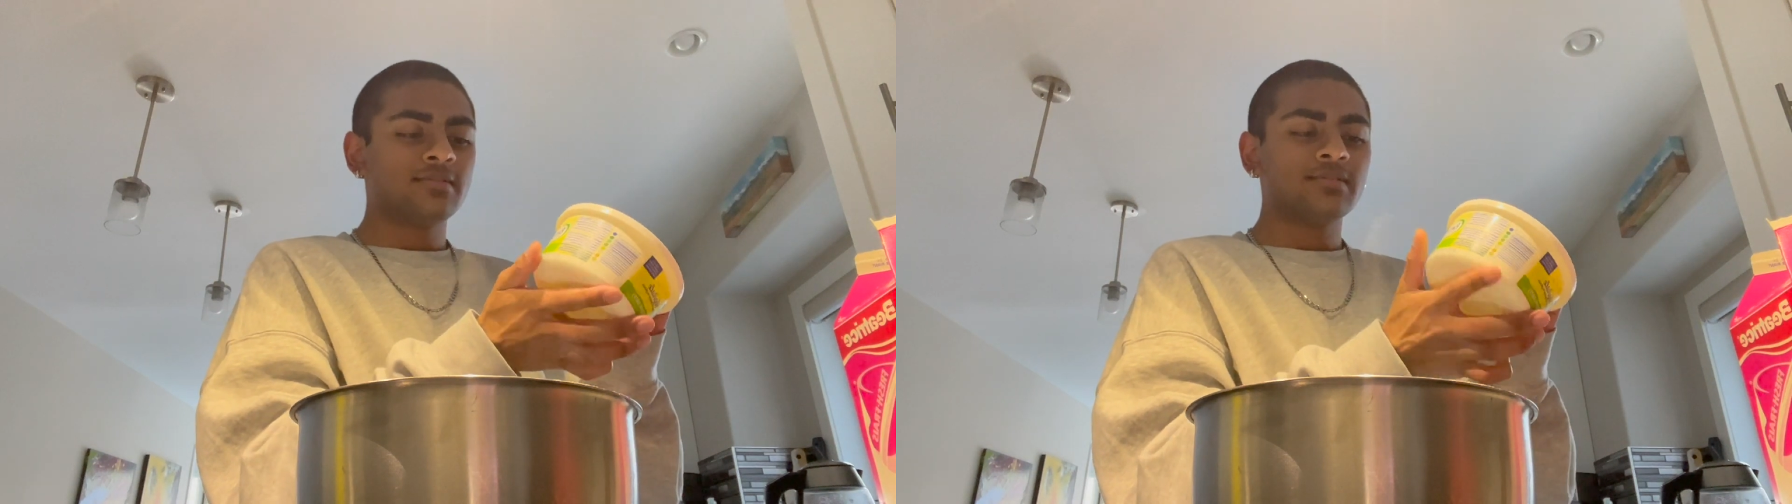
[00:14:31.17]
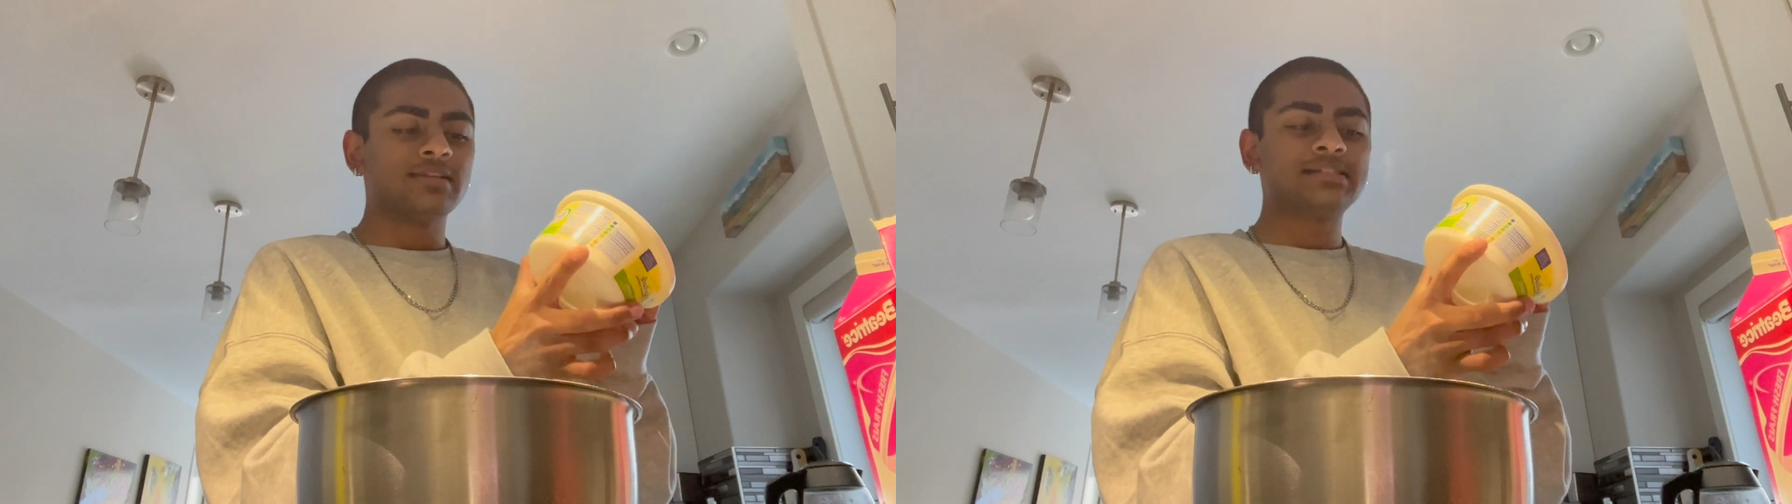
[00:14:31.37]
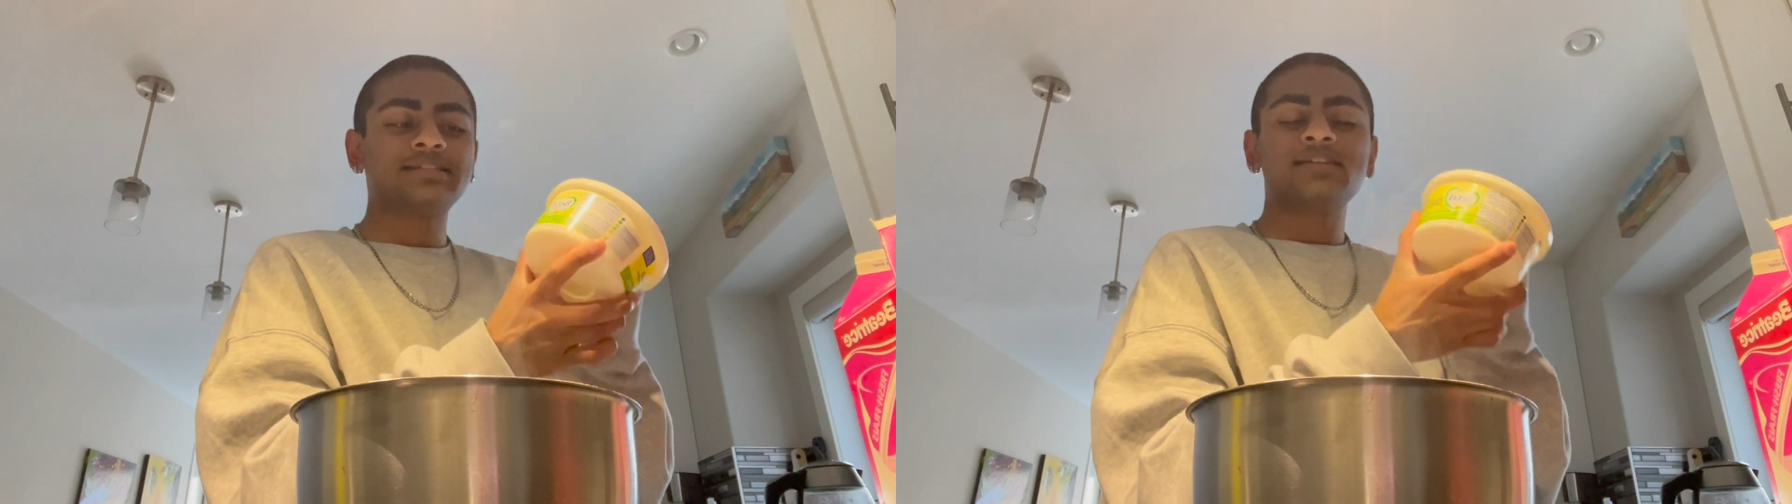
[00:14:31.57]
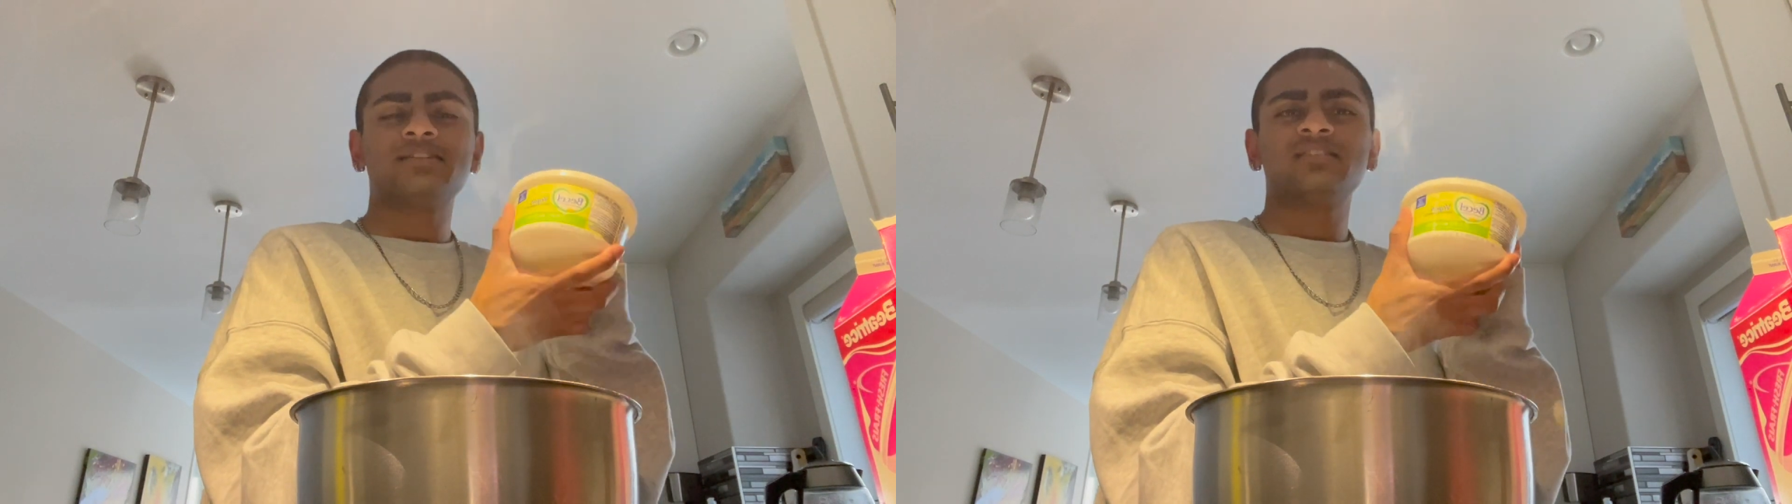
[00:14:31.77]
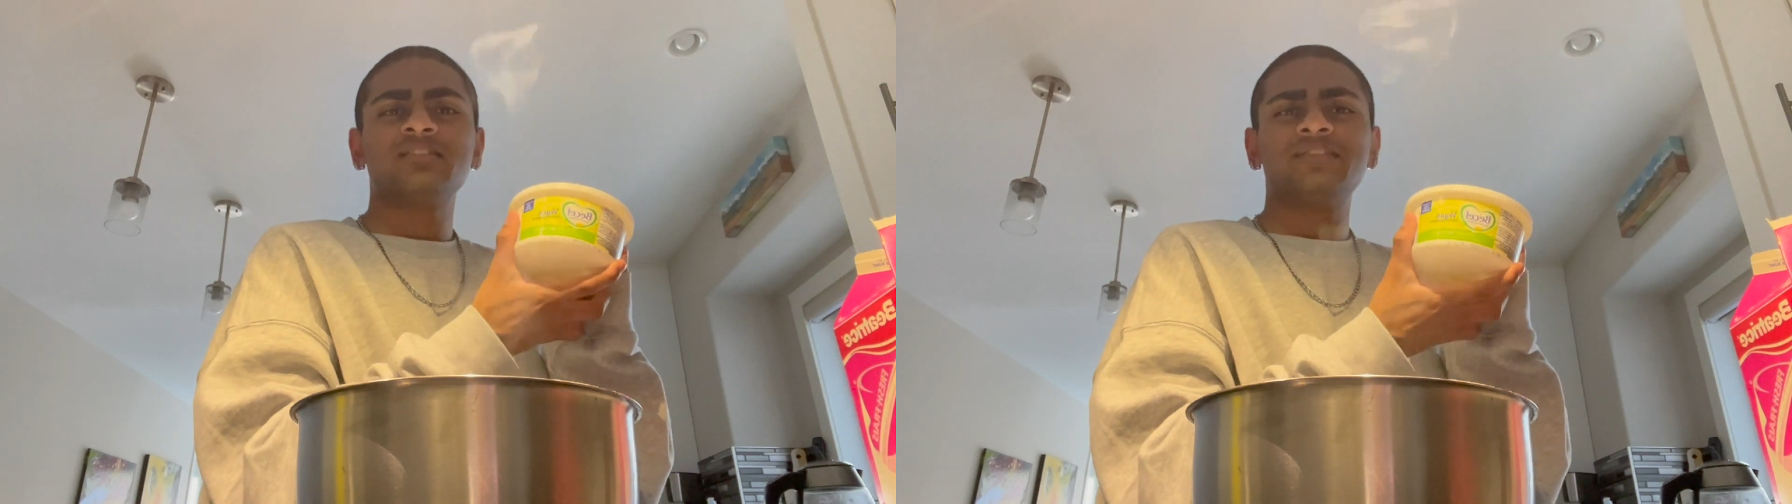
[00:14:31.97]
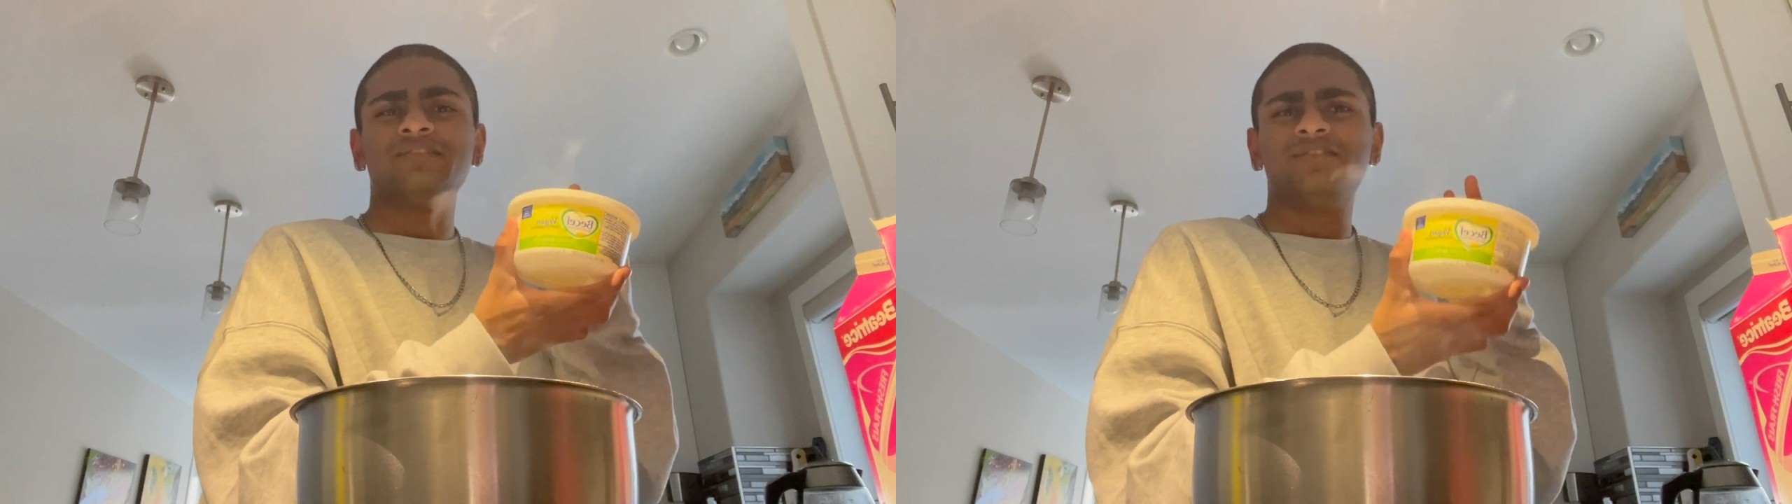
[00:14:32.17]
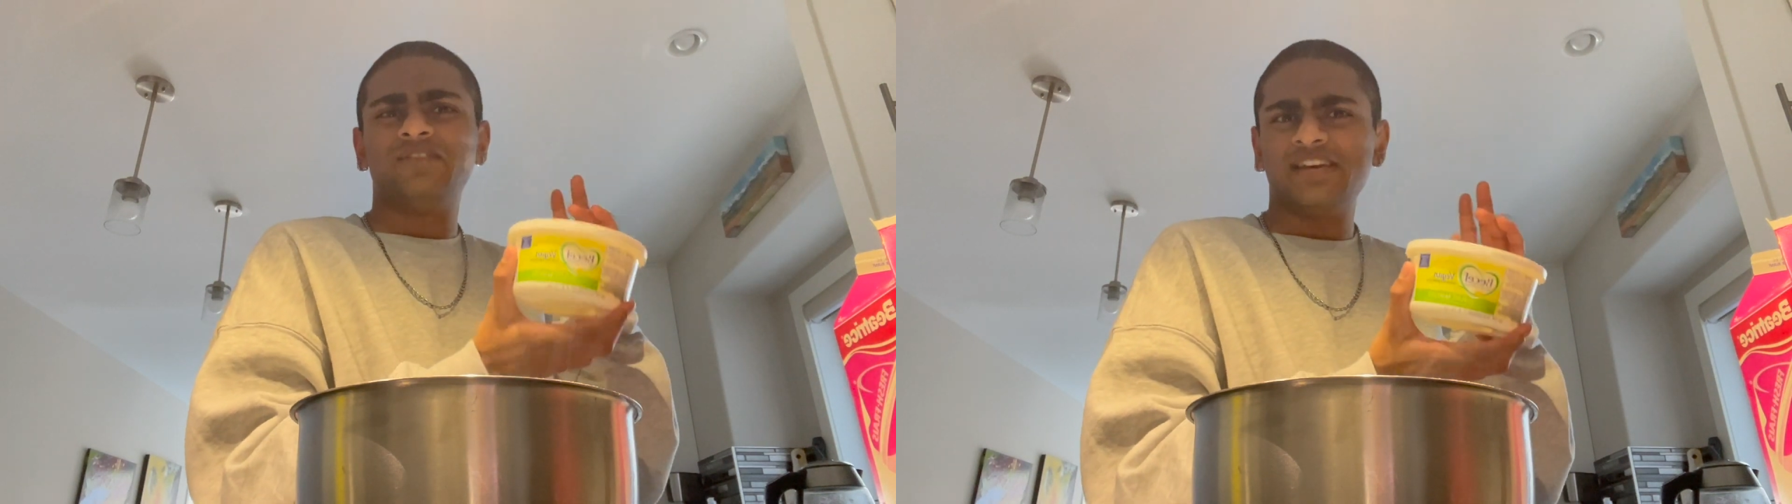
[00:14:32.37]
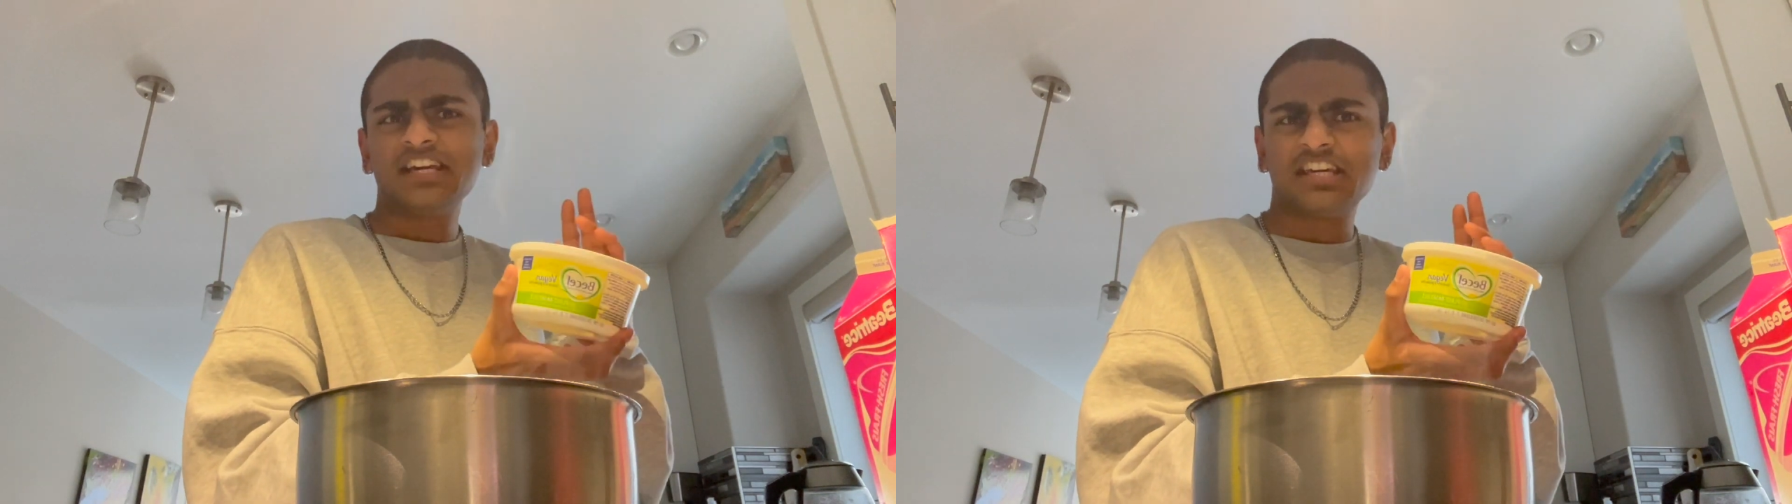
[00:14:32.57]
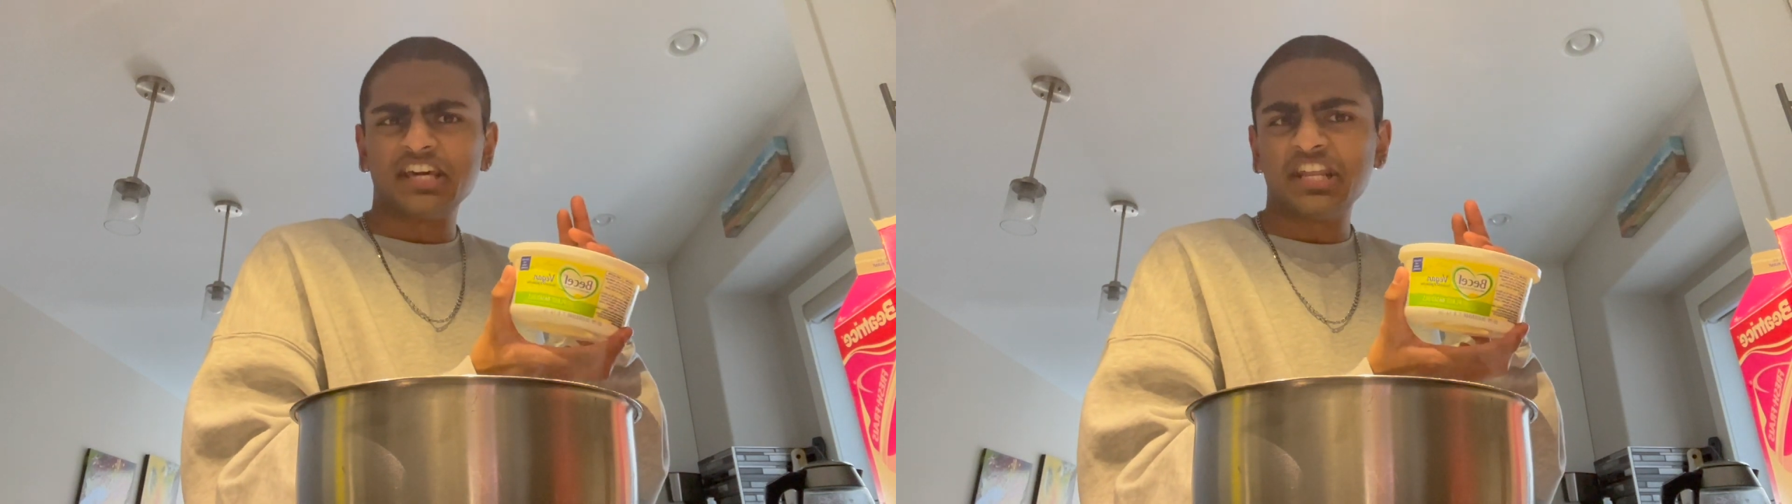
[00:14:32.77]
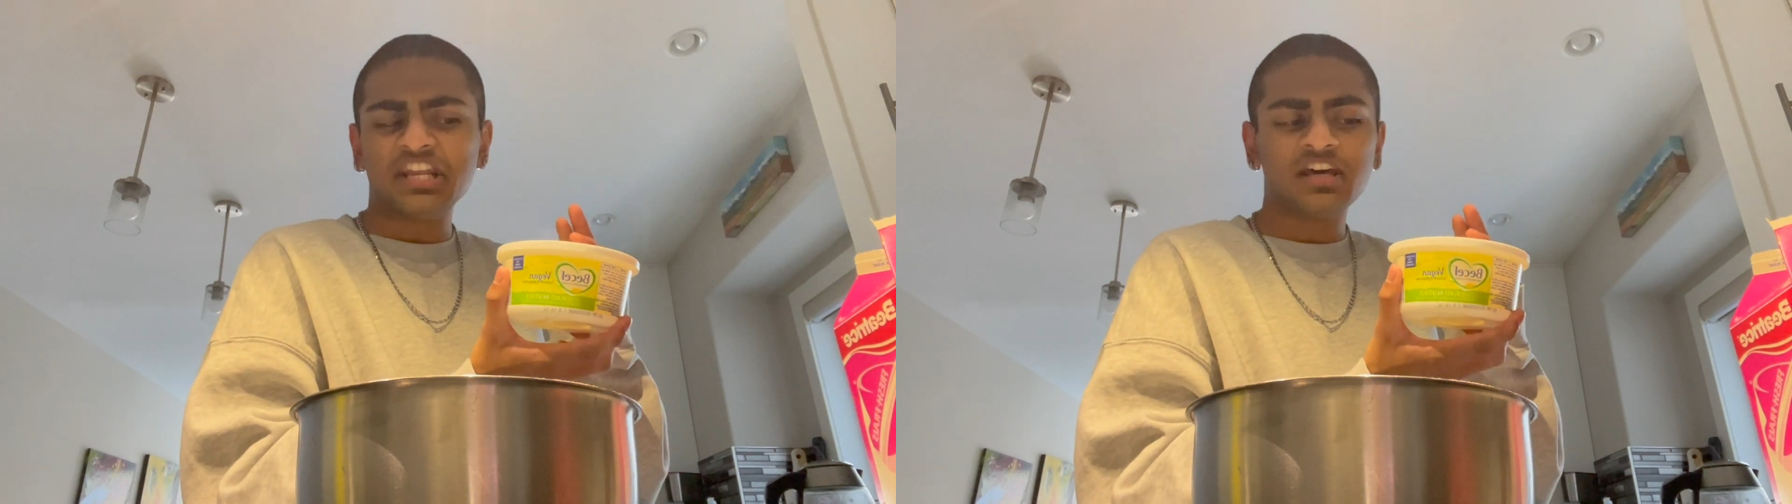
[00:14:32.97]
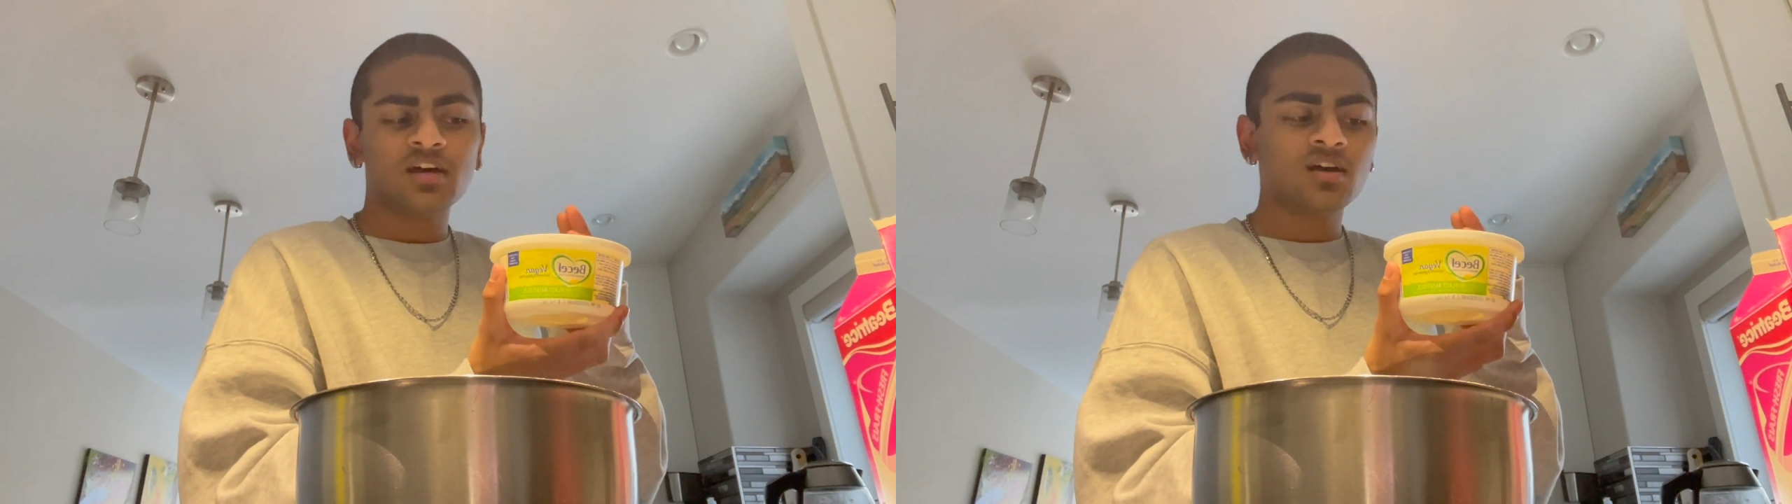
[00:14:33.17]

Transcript: this vegan